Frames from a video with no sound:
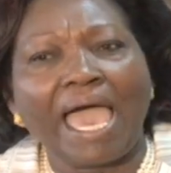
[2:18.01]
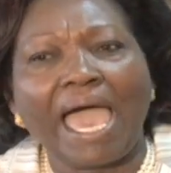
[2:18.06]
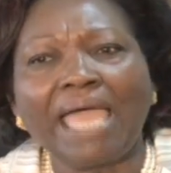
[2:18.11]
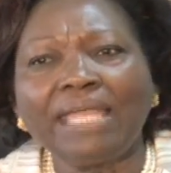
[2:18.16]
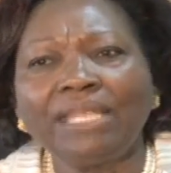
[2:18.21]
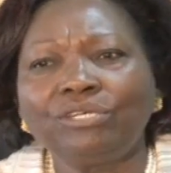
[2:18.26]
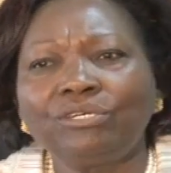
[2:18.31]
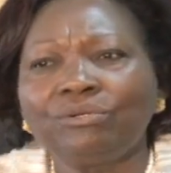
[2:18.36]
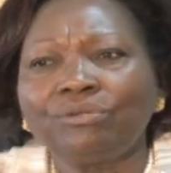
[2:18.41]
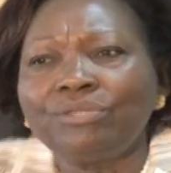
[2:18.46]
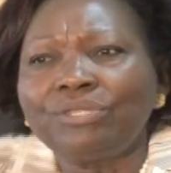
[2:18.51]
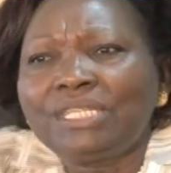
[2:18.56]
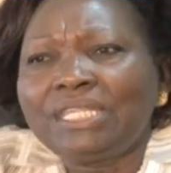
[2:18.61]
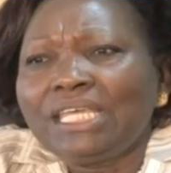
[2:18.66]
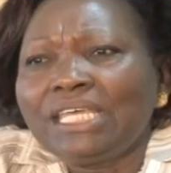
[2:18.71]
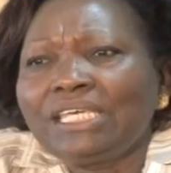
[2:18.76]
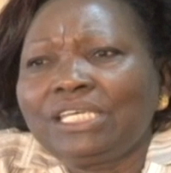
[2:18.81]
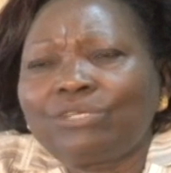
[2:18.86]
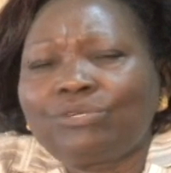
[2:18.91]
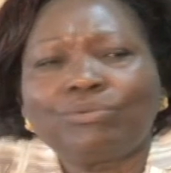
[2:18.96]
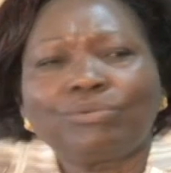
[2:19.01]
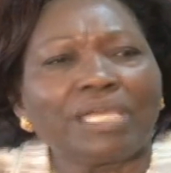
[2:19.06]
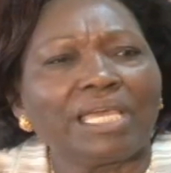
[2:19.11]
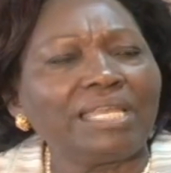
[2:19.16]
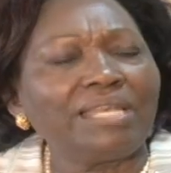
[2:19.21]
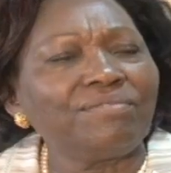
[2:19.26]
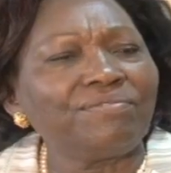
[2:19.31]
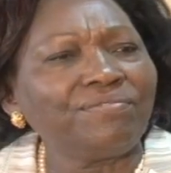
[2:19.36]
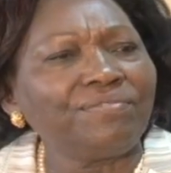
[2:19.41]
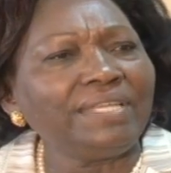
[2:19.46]
I don't think you
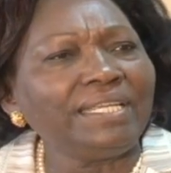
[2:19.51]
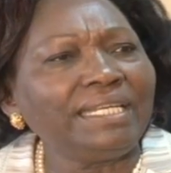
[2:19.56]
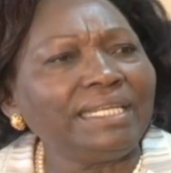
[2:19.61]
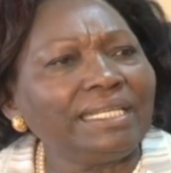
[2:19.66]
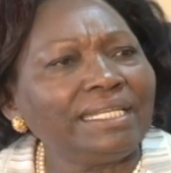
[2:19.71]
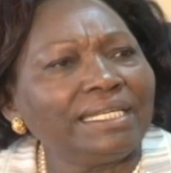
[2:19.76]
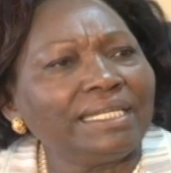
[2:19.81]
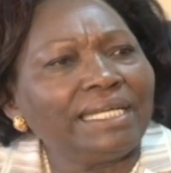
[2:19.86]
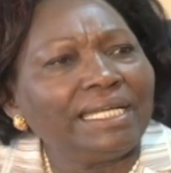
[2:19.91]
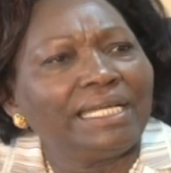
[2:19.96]
can feel